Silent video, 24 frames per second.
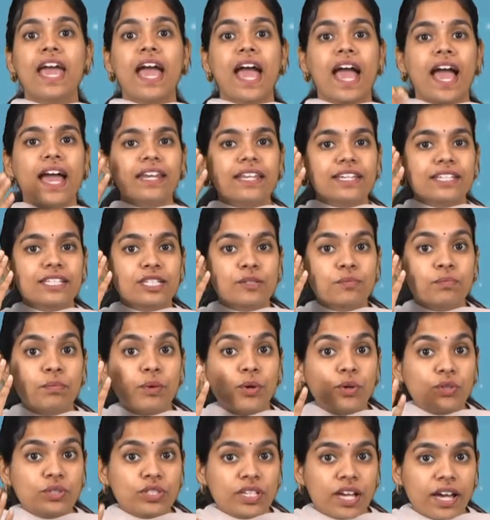and
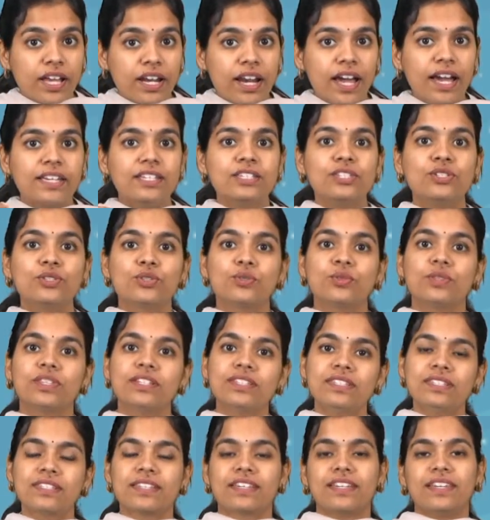expose our eyes to the
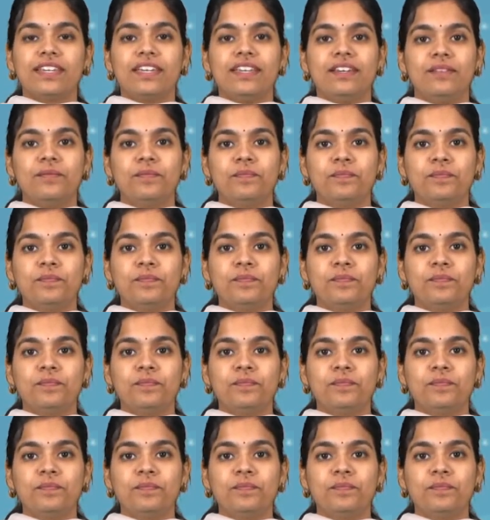screen.